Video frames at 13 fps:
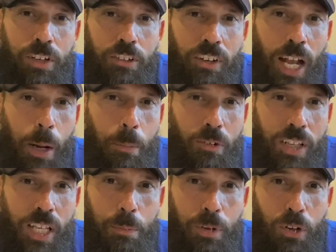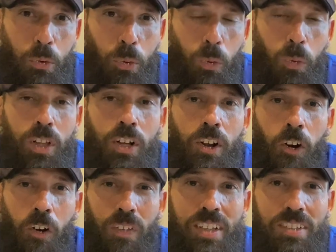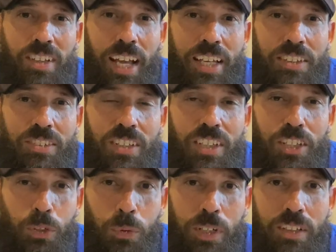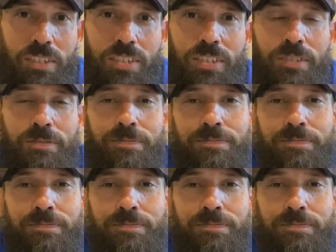of your camper to keep it cool, are these AC units.